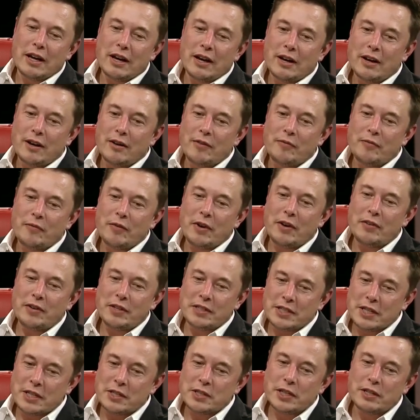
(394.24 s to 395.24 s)
Um, I mean,
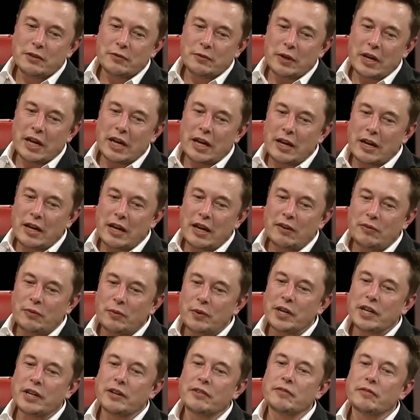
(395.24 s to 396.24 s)
essentially, if,
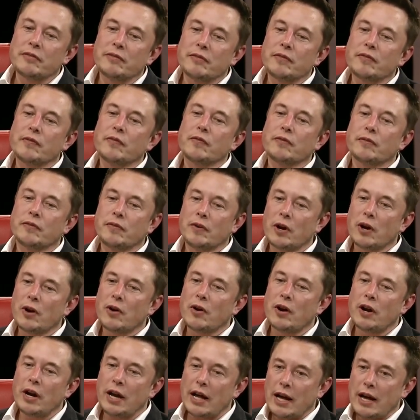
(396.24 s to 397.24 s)
if we can
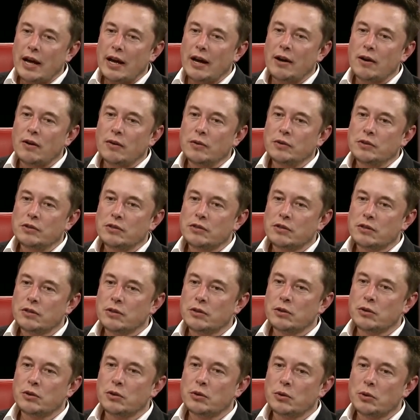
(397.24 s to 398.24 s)
figure out how
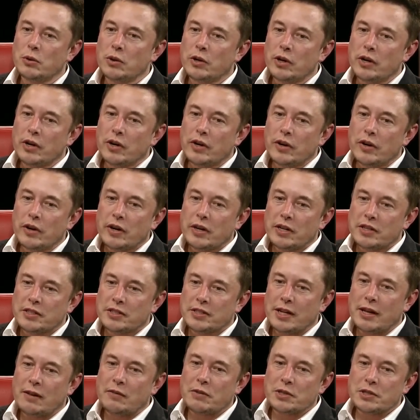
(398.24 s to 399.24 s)
to
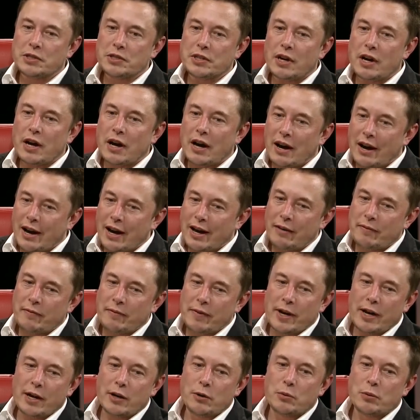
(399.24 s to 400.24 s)
establish a high
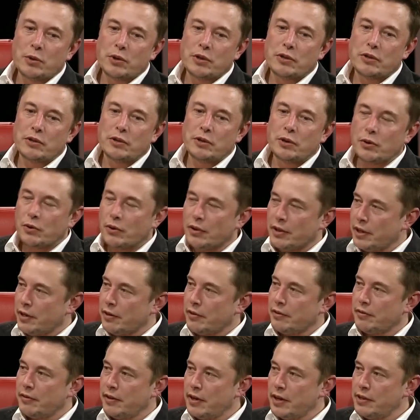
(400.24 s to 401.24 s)
bandwidth neural
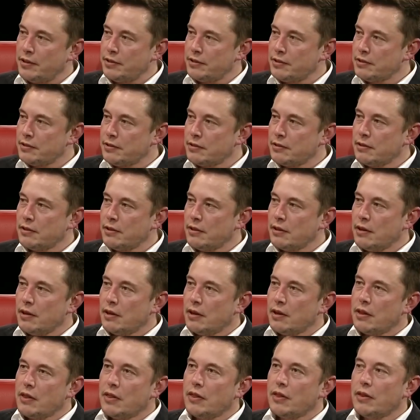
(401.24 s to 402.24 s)
interface
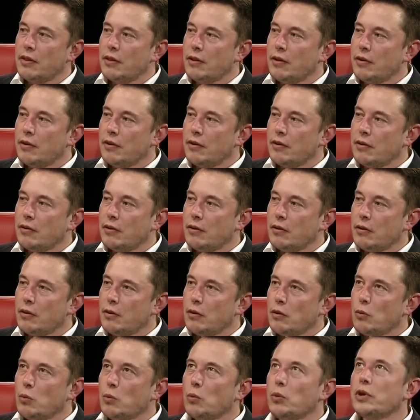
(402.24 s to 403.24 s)
with ourselves,
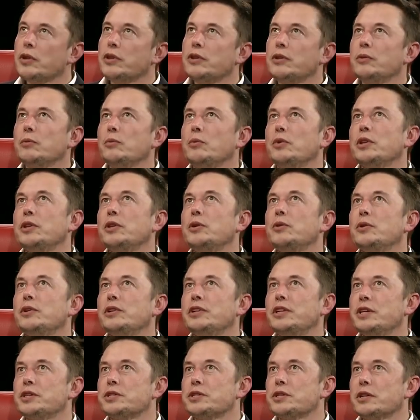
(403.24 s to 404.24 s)
with, with your
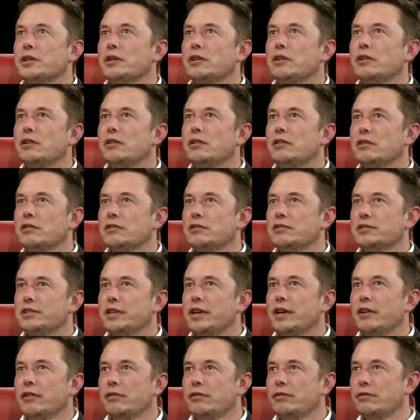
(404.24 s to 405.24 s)
digital
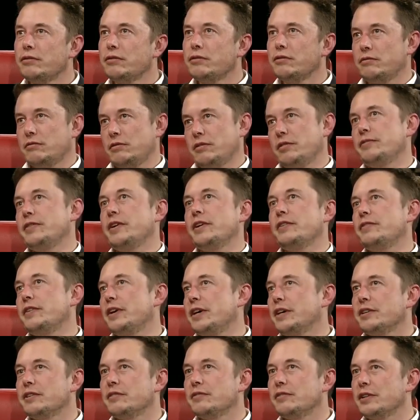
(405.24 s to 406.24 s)
self,
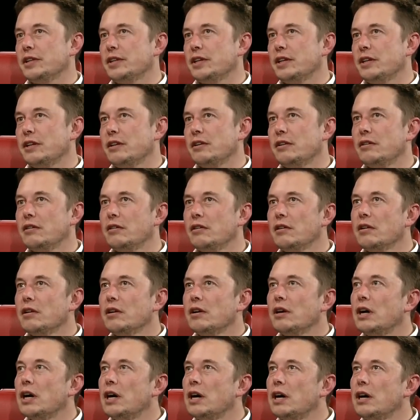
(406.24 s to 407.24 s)
effectively,
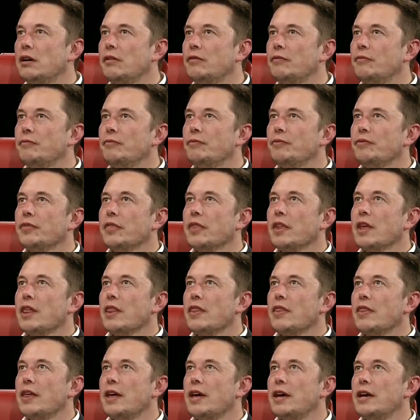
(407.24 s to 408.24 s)
um,
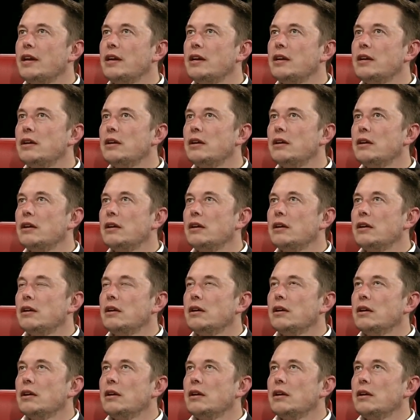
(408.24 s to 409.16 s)
then,